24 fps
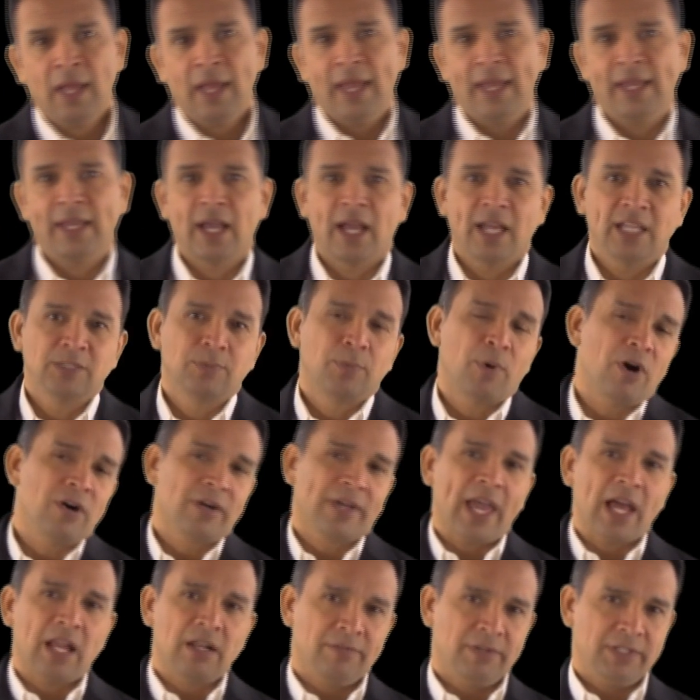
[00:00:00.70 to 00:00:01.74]
Hey guys, Paul
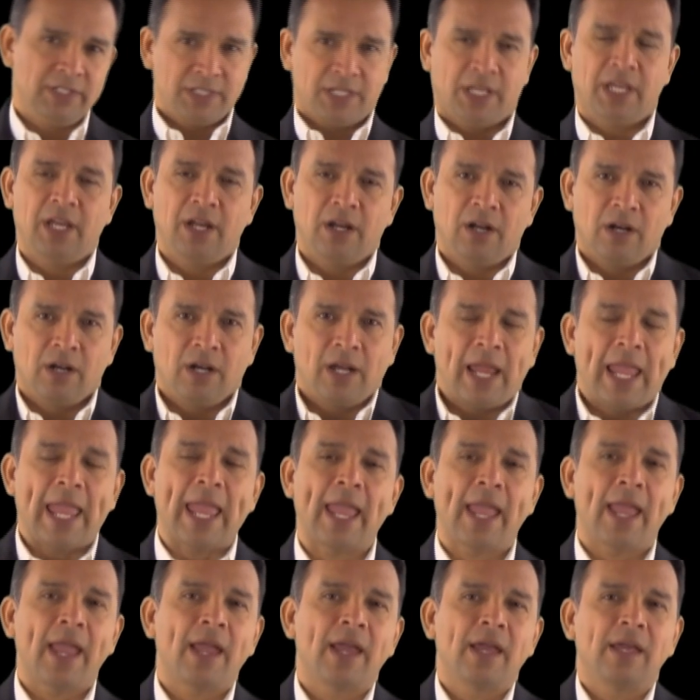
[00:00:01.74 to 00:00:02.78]
Galaviz here,
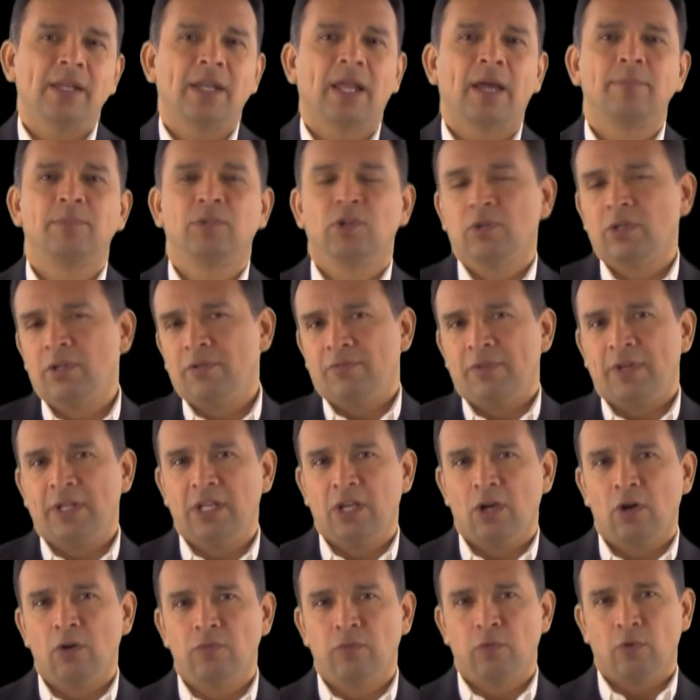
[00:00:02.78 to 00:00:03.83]
and I'm doing a
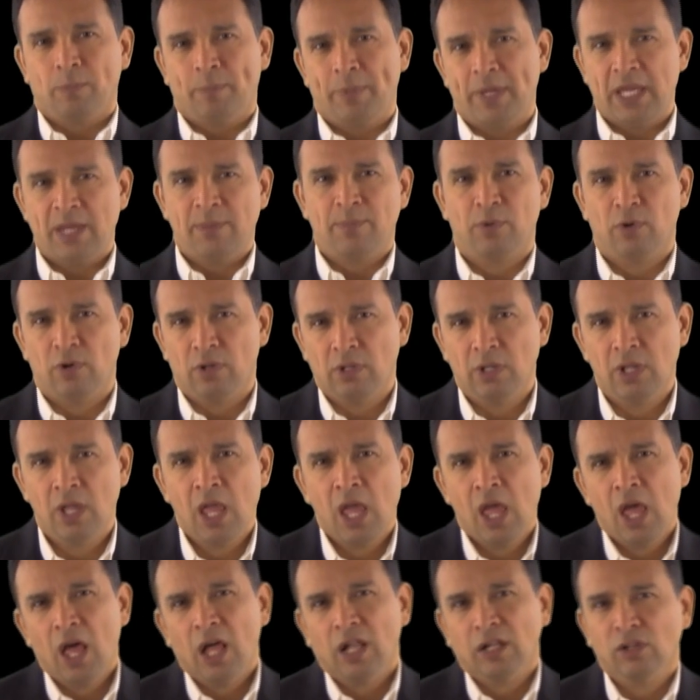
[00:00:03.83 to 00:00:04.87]
video for people
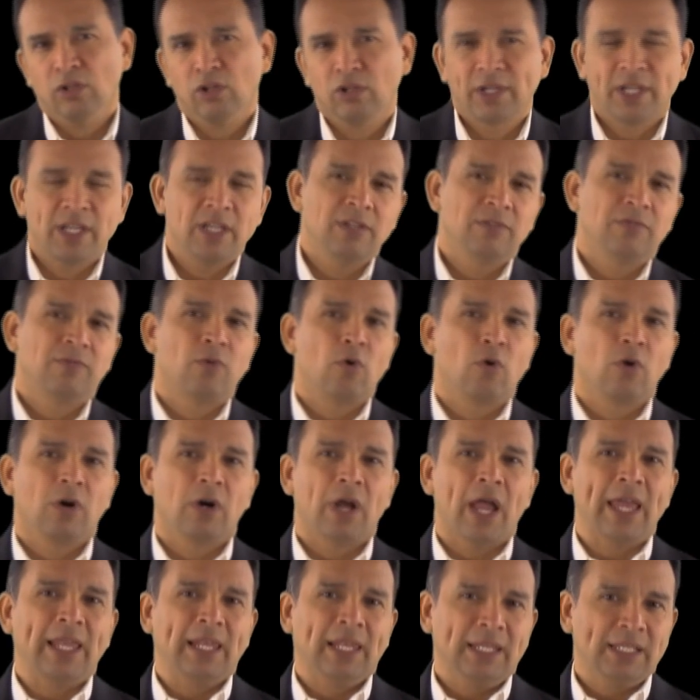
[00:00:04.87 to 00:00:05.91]
looking for
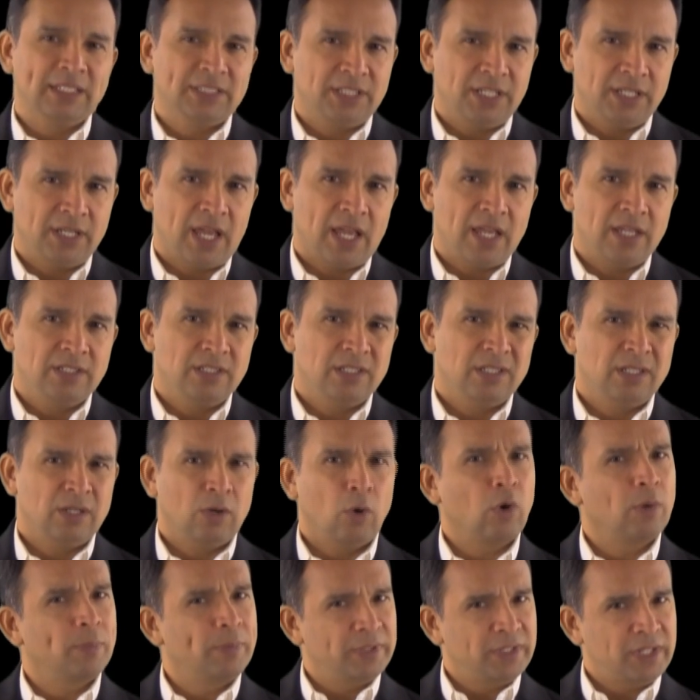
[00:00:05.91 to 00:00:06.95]
a listing agent
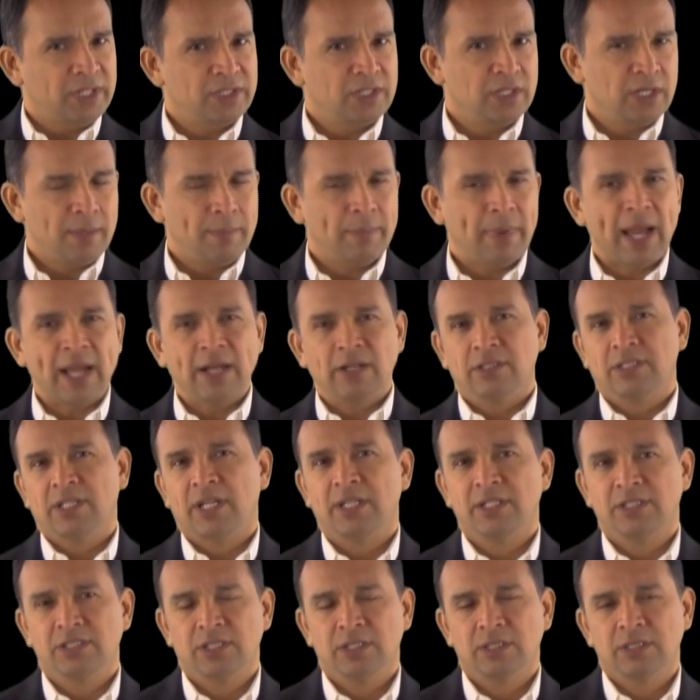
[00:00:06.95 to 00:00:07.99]
or potentially a buyer's
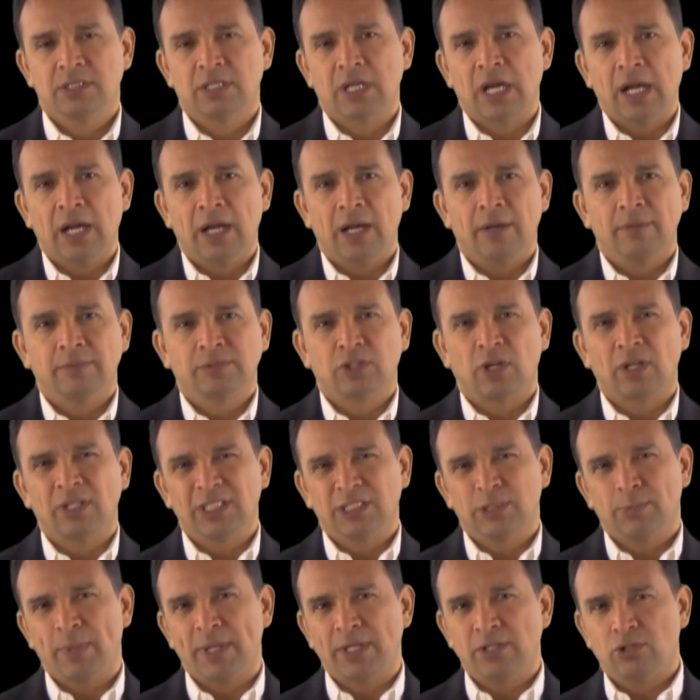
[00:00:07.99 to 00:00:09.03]
agent. So I'll
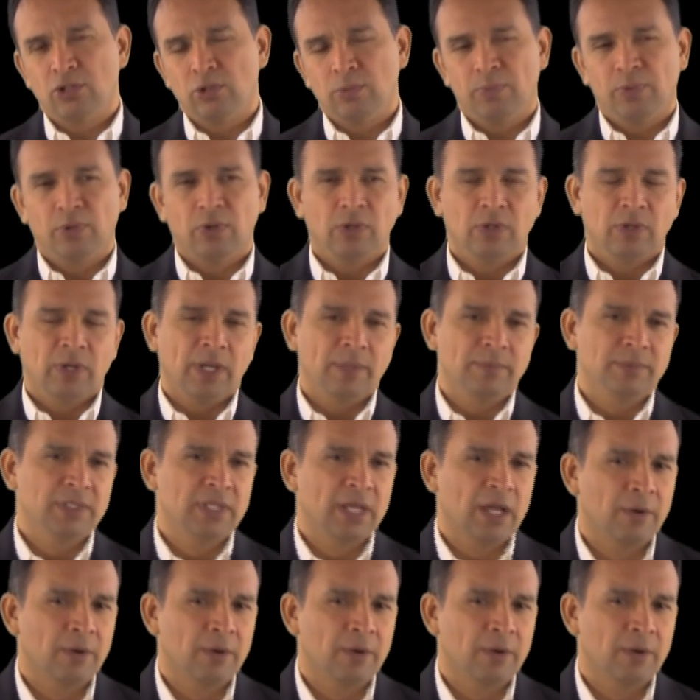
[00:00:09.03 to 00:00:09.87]
explain two programs.